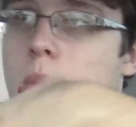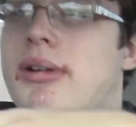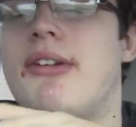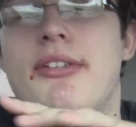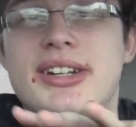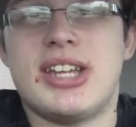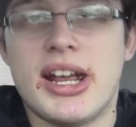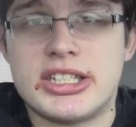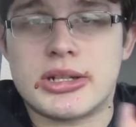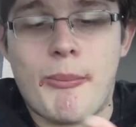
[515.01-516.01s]
enough of a
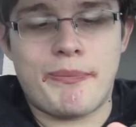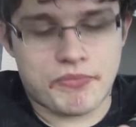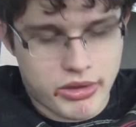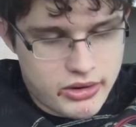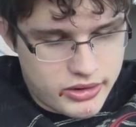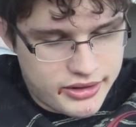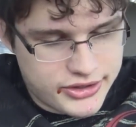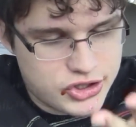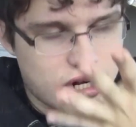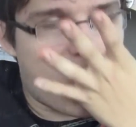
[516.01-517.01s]
taste in order to
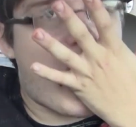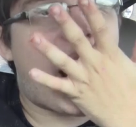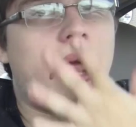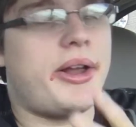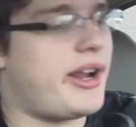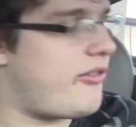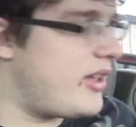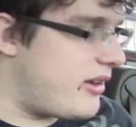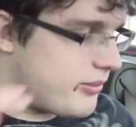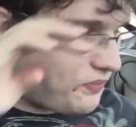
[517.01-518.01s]
let you know if
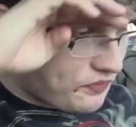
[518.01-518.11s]
the